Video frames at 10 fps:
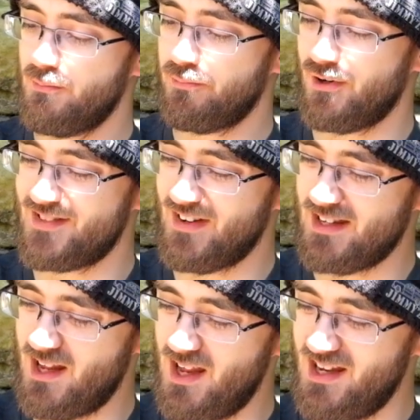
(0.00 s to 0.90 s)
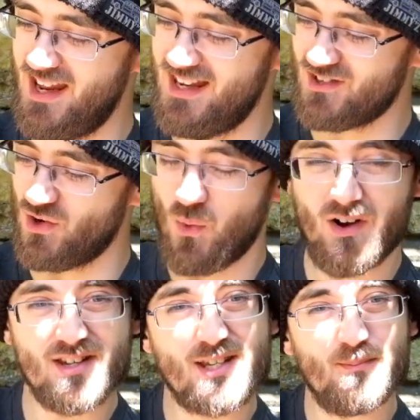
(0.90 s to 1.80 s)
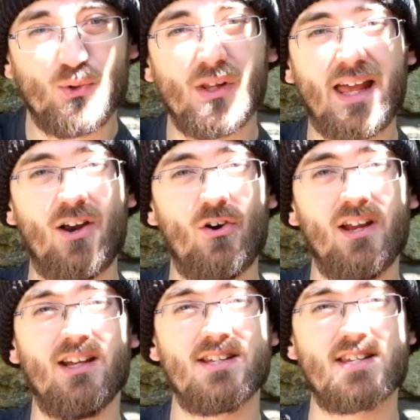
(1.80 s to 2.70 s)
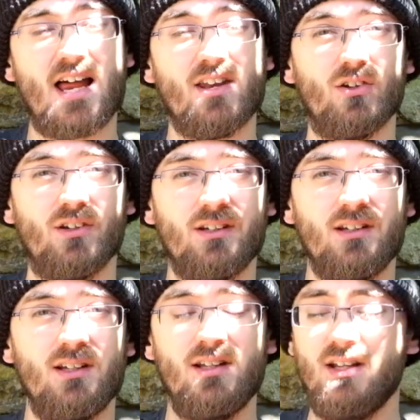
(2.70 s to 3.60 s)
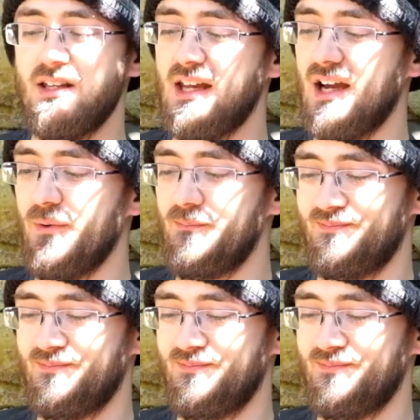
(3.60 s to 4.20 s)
it's got quite a small area here to stand on. Now,